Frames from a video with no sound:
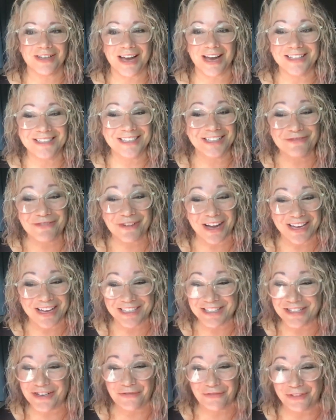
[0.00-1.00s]
I didn't I
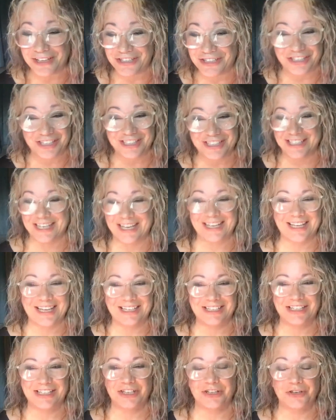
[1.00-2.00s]
didn't know if I should say
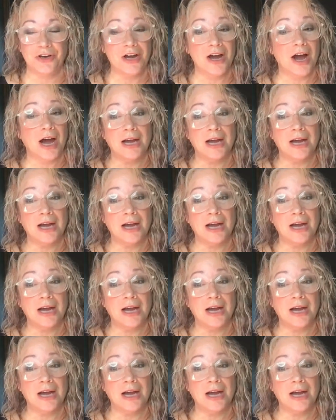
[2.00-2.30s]
that to you.